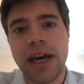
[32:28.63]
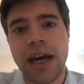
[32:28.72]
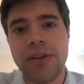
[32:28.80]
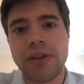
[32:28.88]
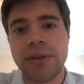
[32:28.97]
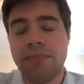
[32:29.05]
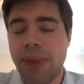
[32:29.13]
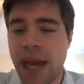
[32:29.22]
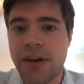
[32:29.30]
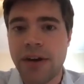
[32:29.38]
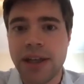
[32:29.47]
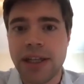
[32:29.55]
There's a
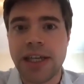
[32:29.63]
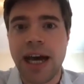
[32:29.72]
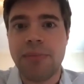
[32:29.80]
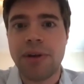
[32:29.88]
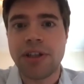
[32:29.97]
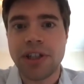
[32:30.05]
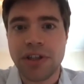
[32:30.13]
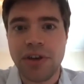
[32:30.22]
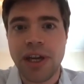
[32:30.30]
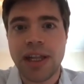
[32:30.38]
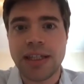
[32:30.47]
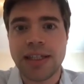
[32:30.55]
banner at the top of the
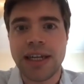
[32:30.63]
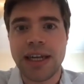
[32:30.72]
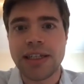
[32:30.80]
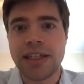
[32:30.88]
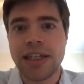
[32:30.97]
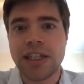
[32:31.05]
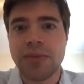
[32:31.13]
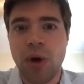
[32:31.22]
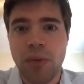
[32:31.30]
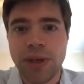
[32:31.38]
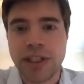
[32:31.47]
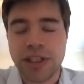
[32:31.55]
screen that says Small
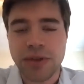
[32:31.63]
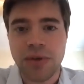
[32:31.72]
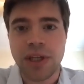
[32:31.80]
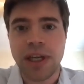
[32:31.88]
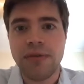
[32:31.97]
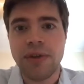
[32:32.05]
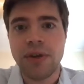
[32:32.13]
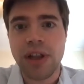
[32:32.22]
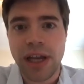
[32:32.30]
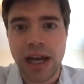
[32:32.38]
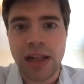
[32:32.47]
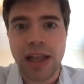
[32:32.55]
Business Relief. You
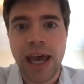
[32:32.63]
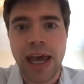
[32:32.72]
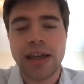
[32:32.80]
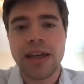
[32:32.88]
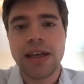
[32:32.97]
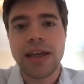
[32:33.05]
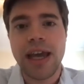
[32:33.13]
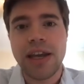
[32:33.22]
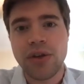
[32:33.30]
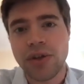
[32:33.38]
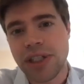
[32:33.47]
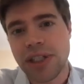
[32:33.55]
click on that and
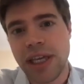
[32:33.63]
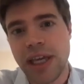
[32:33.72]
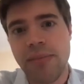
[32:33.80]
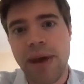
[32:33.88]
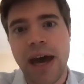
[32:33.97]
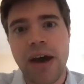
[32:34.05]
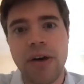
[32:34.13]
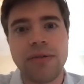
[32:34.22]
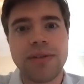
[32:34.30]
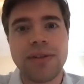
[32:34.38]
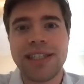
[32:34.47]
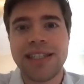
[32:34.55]
you'll see about
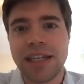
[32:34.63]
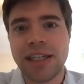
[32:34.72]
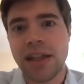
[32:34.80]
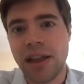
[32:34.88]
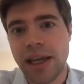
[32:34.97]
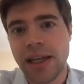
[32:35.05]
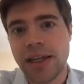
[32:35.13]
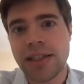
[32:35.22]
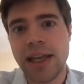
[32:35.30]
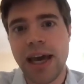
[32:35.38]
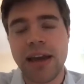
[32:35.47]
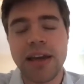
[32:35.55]
6 links
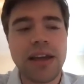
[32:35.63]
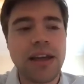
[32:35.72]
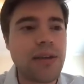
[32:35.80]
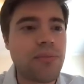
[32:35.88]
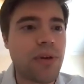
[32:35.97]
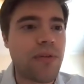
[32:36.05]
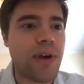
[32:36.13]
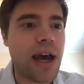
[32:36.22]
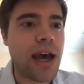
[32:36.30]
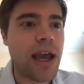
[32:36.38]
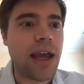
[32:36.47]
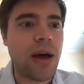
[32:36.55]
that
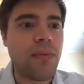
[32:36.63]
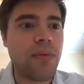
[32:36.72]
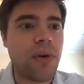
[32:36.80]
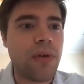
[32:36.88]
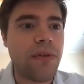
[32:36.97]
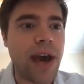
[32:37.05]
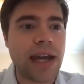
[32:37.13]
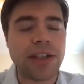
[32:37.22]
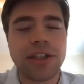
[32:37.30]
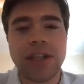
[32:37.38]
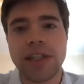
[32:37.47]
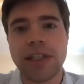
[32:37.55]
provide helpful fact
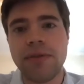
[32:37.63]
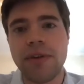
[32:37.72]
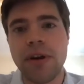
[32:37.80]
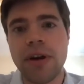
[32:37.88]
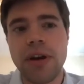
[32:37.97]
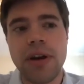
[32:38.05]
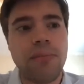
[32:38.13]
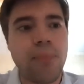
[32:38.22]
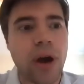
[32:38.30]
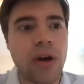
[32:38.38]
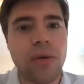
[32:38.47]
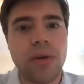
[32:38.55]
sheets for
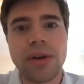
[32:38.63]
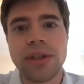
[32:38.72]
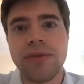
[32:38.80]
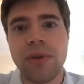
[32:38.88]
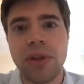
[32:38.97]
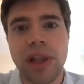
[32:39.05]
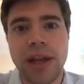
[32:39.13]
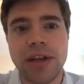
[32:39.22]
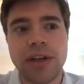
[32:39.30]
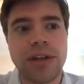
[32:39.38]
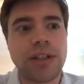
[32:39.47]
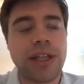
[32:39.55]
borrowers, for
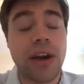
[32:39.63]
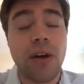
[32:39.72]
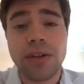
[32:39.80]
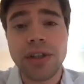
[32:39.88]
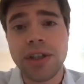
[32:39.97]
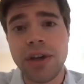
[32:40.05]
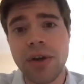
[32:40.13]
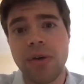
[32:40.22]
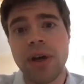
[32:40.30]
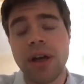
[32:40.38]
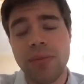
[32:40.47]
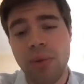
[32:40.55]
lenders, and also,
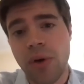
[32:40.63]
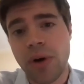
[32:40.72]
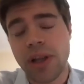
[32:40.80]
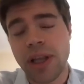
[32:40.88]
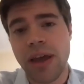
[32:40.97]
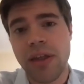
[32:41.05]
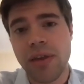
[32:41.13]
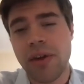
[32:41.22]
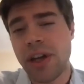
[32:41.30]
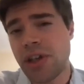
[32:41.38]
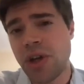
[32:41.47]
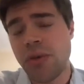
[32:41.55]
importantly, a
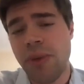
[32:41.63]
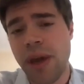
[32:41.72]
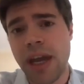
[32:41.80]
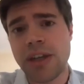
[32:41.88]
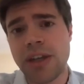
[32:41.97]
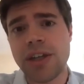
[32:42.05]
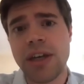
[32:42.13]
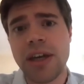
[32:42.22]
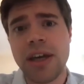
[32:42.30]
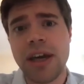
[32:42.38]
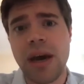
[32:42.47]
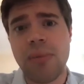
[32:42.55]
32-page
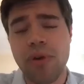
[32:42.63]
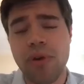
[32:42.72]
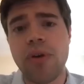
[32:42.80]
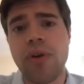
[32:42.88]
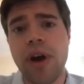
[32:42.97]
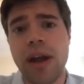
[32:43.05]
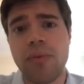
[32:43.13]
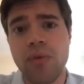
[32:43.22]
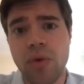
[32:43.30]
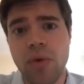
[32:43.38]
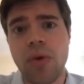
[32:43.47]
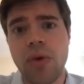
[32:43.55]
program
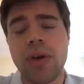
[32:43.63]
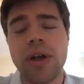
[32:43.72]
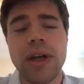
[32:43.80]
rule